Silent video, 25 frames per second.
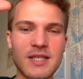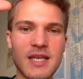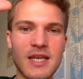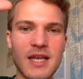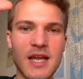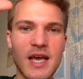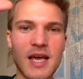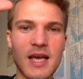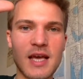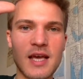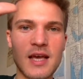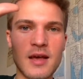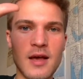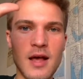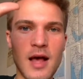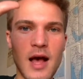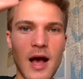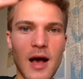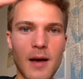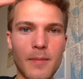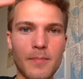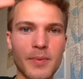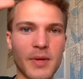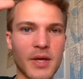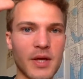D N A
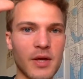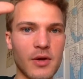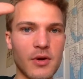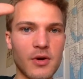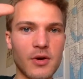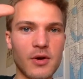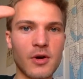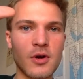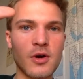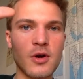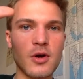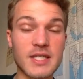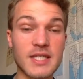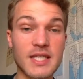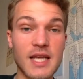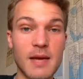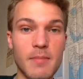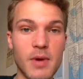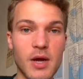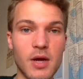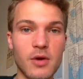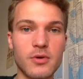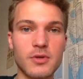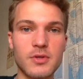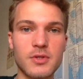up here,
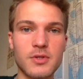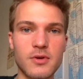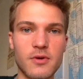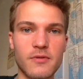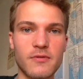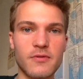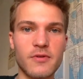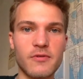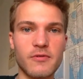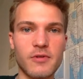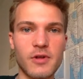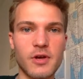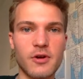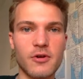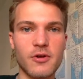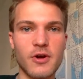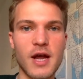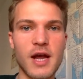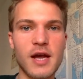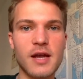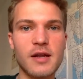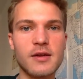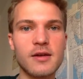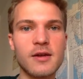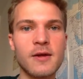semi-conservatively
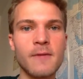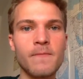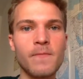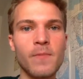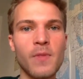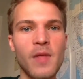created,